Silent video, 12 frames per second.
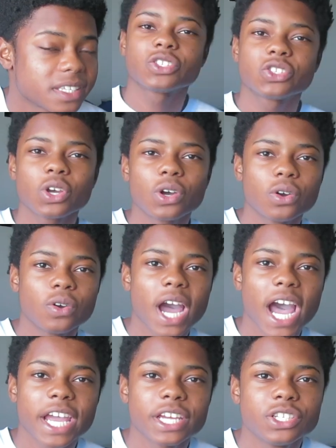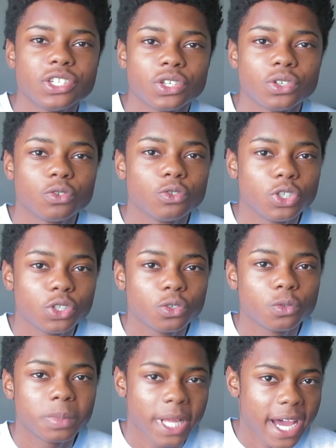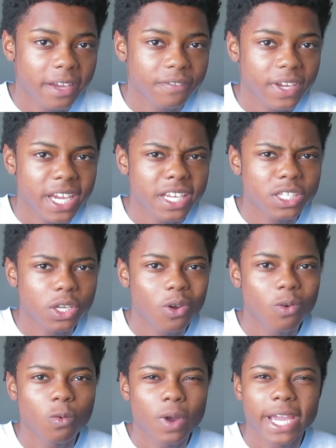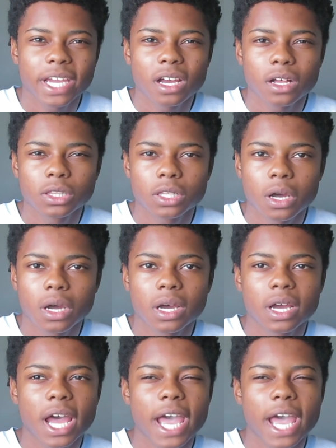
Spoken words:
So I do blackface quite a lot.